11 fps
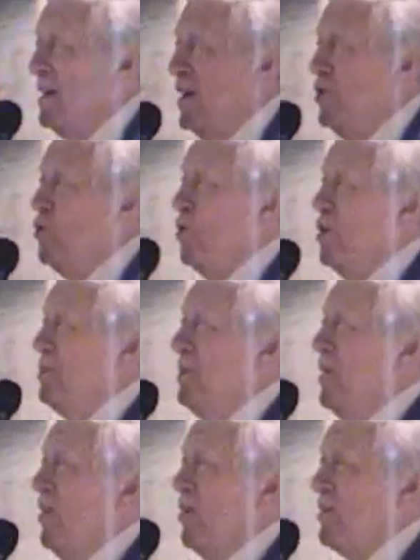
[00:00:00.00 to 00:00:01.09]
"Are you going to be
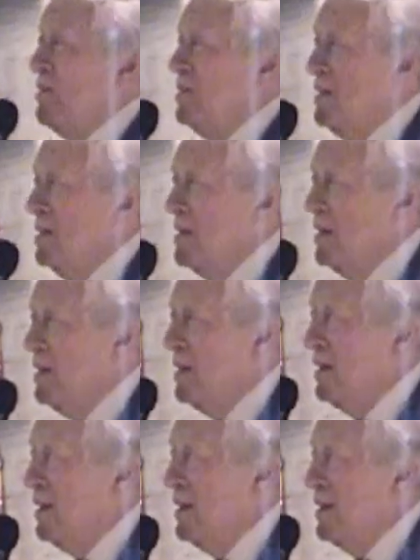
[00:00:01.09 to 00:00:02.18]
long?"
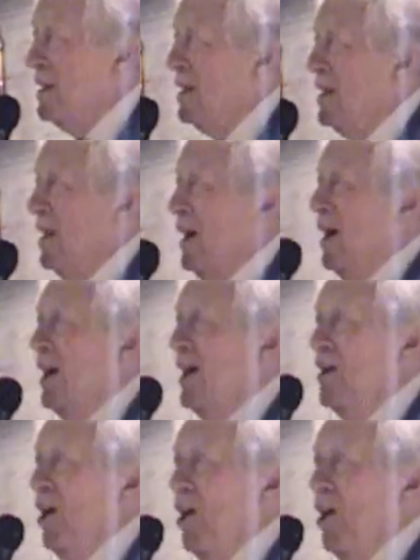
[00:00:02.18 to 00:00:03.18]
And